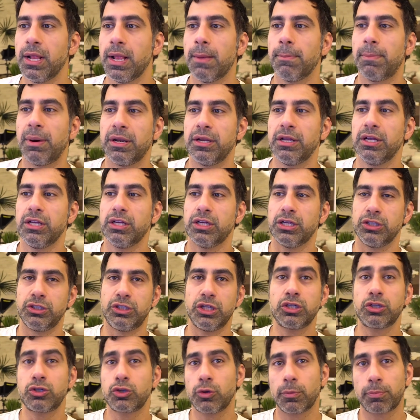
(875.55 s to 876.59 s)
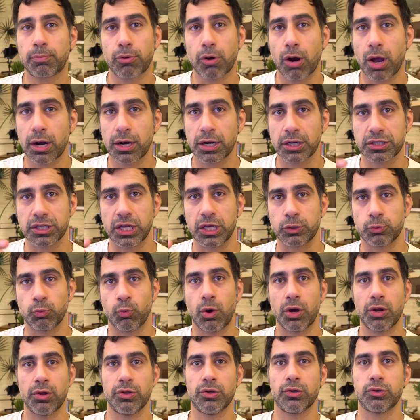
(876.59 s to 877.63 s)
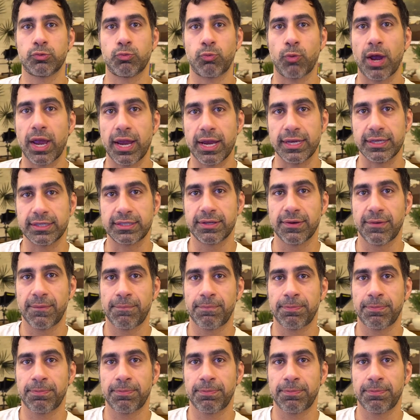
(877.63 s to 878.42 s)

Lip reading: but digital products is one of those ways